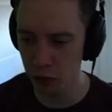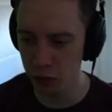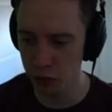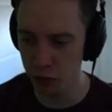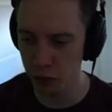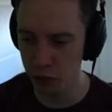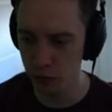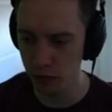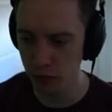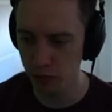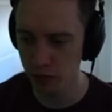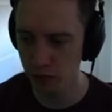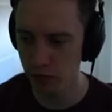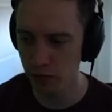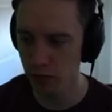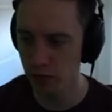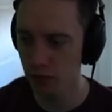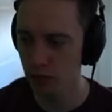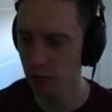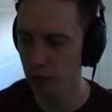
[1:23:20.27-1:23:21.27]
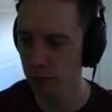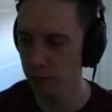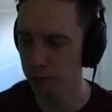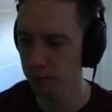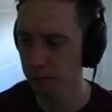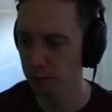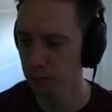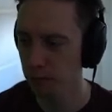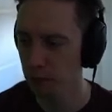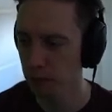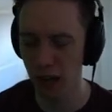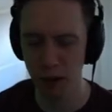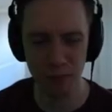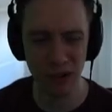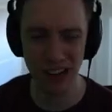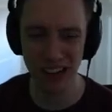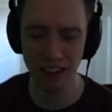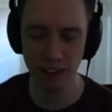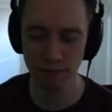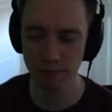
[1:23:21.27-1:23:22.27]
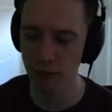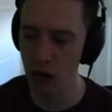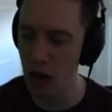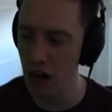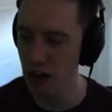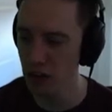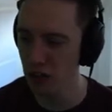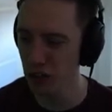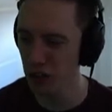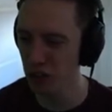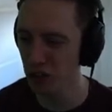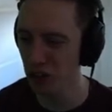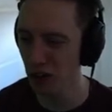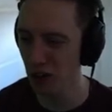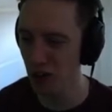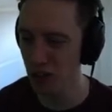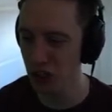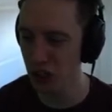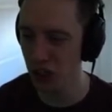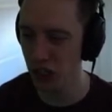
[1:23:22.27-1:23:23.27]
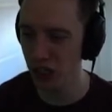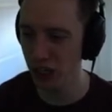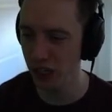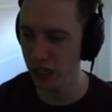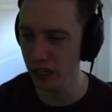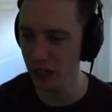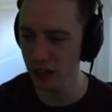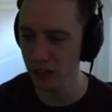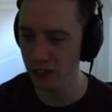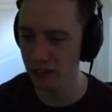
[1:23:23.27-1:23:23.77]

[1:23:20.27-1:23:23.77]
too. I'm not. Hunter's Lodge Key.